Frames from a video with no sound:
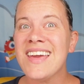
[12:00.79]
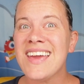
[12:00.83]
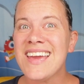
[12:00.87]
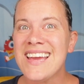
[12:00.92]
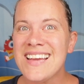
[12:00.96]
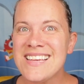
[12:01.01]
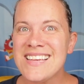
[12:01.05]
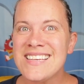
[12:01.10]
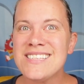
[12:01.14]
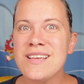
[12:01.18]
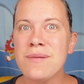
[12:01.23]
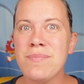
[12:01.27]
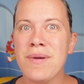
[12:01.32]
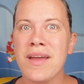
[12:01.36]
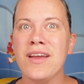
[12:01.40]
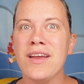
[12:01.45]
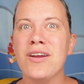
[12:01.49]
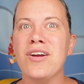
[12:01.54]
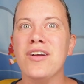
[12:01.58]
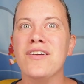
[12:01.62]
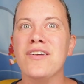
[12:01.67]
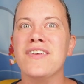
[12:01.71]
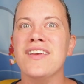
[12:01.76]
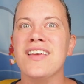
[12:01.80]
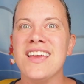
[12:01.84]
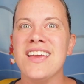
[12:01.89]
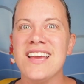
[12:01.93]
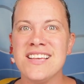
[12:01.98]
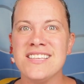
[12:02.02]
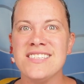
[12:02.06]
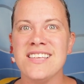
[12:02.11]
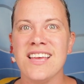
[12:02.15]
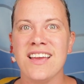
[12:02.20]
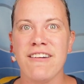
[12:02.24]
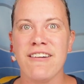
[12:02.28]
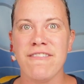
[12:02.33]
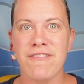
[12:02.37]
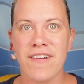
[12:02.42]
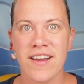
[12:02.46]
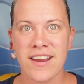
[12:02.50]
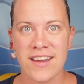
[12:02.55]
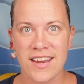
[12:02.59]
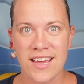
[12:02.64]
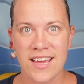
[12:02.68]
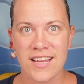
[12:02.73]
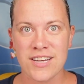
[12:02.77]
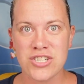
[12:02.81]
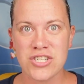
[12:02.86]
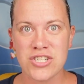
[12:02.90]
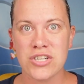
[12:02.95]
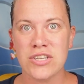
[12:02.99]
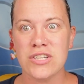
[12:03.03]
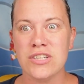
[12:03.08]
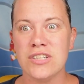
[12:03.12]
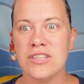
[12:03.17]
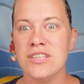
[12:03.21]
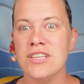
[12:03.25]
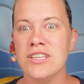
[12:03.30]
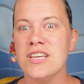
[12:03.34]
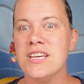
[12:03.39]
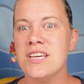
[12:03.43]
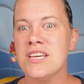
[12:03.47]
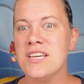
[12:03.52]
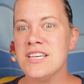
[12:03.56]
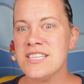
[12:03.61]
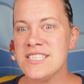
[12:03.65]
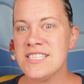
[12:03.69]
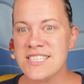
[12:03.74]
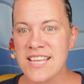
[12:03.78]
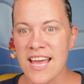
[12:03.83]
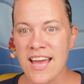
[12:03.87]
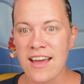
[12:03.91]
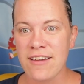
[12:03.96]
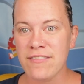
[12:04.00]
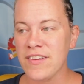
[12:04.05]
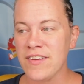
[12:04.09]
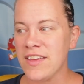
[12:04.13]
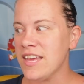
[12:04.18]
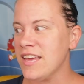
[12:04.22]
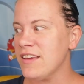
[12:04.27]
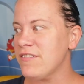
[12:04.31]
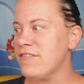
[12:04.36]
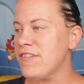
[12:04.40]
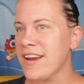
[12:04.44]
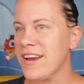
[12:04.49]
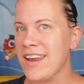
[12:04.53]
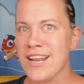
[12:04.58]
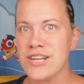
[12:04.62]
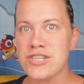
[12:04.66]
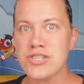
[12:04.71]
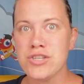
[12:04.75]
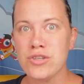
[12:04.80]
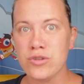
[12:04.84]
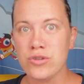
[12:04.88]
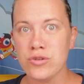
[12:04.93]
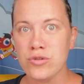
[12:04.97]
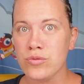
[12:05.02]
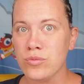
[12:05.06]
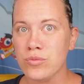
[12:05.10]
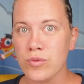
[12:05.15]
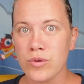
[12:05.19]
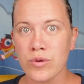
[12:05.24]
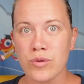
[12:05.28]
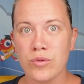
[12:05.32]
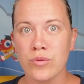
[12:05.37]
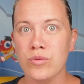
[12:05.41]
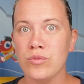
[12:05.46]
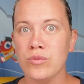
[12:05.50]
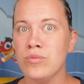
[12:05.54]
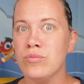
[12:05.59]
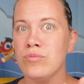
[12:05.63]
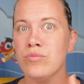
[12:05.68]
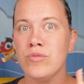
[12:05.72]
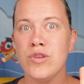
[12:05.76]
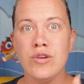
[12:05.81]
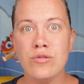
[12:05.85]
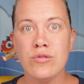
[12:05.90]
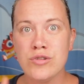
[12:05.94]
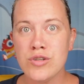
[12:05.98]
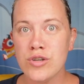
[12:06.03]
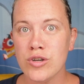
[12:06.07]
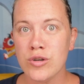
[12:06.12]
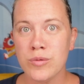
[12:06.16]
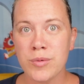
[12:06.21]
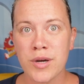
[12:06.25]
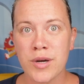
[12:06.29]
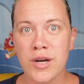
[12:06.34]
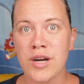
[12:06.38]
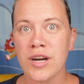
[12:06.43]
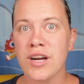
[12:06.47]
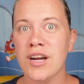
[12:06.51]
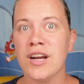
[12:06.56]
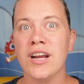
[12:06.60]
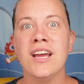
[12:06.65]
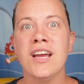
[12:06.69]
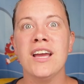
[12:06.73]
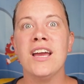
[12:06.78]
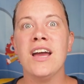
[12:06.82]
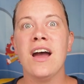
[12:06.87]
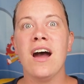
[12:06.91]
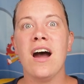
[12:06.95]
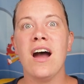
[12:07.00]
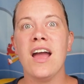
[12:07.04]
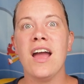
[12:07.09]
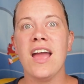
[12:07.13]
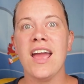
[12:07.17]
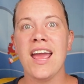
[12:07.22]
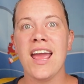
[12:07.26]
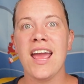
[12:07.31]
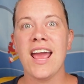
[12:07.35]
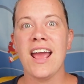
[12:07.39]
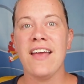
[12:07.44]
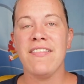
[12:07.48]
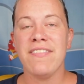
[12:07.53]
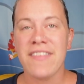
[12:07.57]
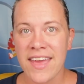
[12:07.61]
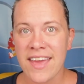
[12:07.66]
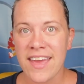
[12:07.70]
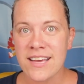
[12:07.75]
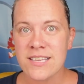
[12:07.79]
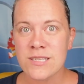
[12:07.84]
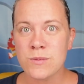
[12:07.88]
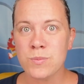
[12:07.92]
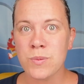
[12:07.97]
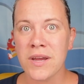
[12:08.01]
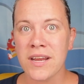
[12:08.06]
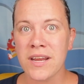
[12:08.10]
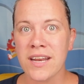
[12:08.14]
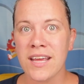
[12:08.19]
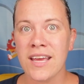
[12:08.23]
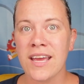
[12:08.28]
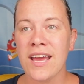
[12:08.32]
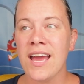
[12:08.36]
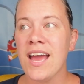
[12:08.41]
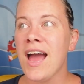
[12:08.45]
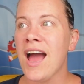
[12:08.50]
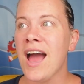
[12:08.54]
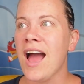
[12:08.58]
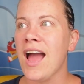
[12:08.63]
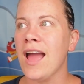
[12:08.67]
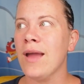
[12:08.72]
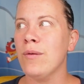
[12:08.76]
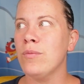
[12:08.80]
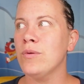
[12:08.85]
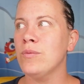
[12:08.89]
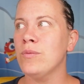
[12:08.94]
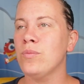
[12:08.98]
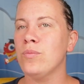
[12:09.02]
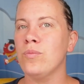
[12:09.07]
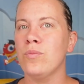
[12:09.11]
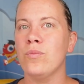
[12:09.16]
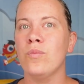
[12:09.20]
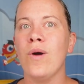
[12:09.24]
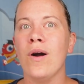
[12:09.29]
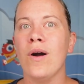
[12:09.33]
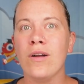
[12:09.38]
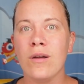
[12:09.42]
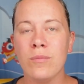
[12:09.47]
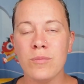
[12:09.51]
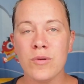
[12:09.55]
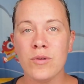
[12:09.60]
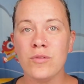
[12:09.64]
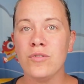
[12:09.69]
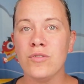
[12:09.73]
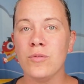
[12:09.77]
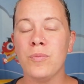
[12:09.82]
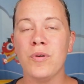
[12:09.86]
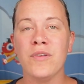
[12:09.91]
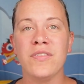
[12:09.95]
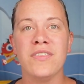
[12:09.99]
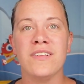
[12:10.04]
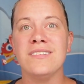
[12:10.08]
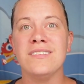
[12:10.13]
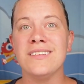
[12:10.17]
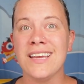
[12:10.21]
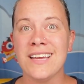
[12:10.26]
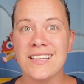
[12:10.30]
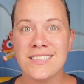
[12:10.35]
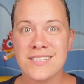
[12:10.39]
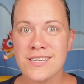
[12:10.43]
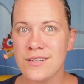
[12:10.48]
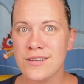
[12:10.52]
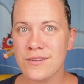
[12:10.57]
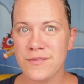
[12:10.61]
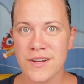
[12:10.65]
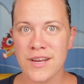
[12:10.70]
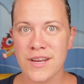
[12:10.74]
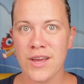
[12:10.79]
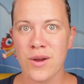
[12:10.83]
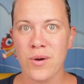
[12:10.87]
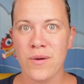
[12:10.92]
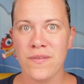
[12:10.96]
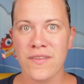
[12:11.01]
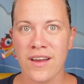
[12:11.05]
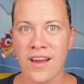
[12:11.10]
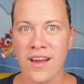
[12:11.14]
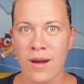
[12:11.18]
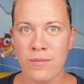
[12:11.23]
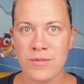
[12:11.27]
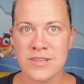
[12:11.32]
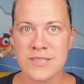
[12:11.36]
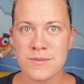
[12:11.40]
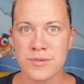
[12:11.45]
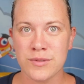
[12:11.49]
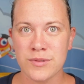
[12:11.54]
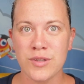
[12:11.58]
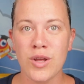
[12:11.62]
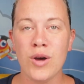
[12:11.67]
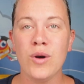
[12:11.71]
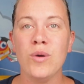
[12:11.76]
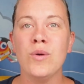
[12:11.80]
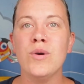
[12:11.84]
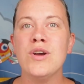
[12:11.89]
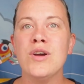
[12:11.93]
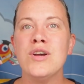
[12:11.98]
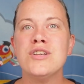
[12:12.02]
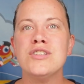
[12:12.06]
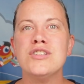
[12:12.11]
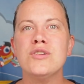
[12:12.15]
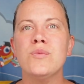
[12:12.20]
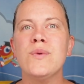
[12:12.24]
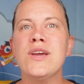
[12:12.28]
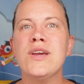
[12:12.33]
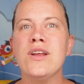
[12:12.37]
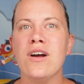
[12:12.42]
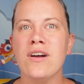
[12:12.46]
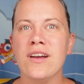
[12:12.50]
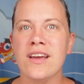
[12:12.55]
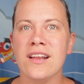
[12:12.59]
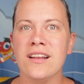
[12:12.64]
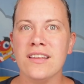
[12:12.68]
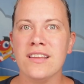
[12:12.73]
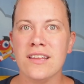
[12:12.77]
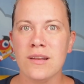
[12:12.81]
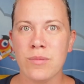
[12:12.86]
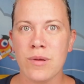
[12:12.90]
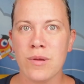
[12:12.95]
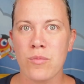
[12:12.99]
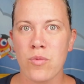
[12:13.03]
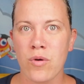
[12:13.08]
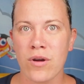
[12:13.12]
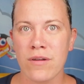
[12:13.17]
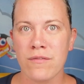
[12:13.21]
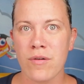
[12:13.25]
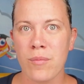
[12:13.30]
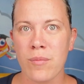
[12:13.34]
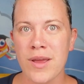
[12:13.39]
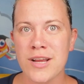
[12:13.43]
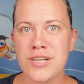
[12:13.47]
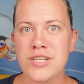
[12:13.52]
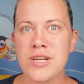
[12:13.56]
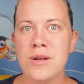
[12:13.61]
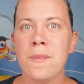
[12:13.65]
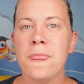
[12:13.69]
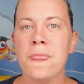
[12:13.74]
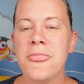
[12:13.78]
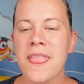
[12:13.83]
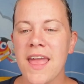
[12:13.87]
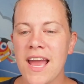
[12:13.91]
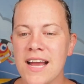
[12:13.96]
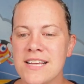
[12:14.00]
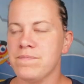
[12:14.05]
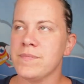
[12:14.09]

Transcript: that is a banker, that is like a financial savvy, financial guru, YouTuber, and they explain it, I would welcome you to put the link to their video in the comments below so we could all get a little bit more information.